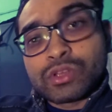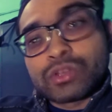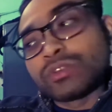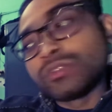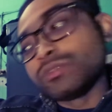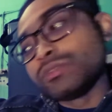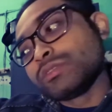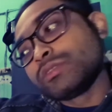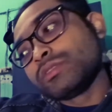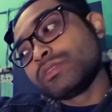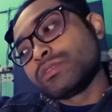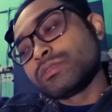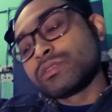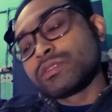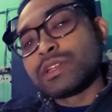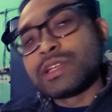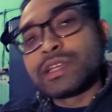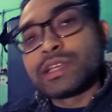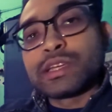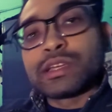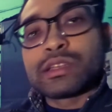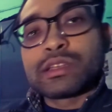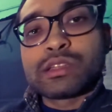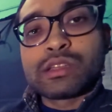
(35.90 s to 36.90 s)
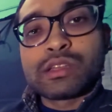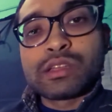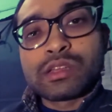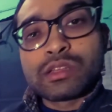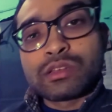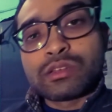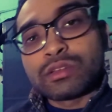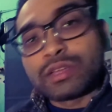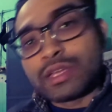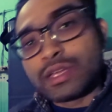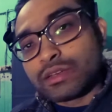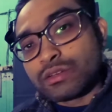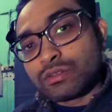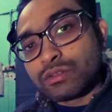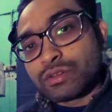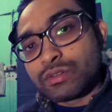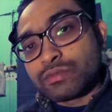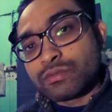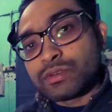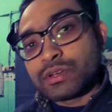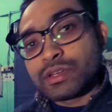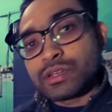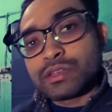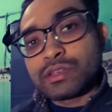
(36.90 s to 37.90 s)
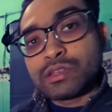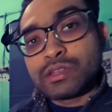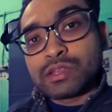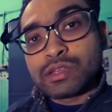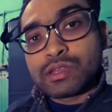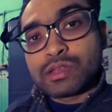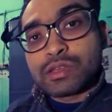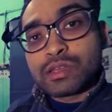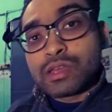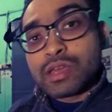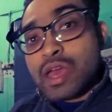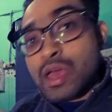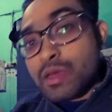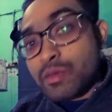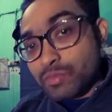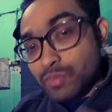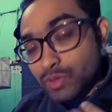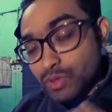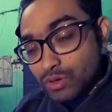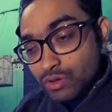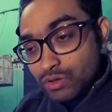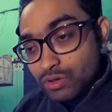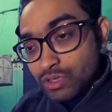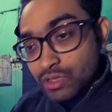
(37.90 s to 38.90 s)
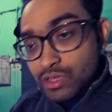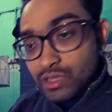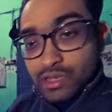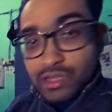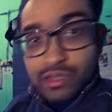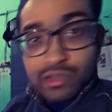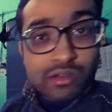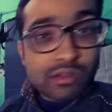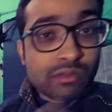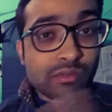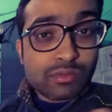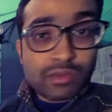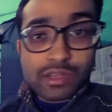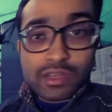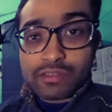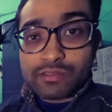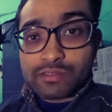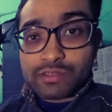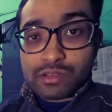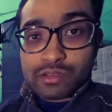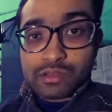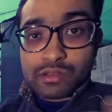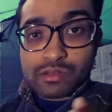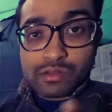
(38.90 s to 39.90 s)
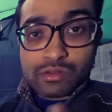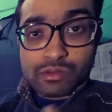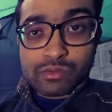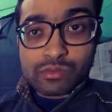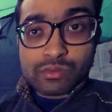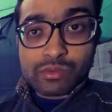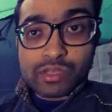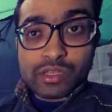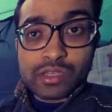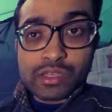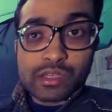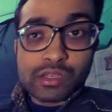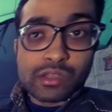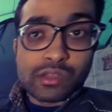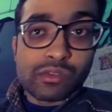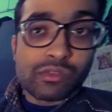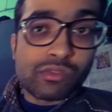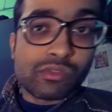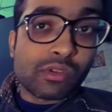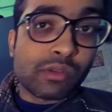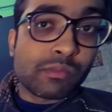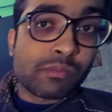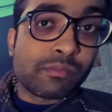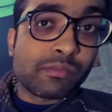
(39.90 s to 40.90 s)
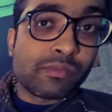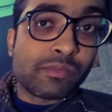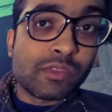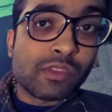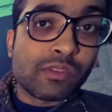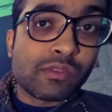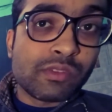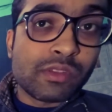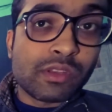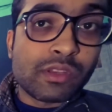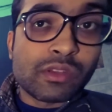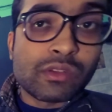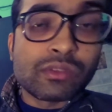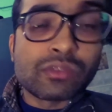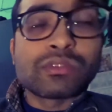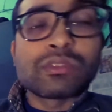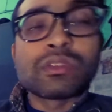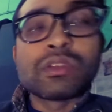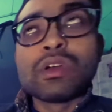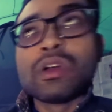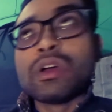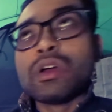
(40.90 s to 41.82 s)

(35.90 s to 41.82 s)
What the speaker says: you just need to click it to get notified periodically or whenever we drop the videos.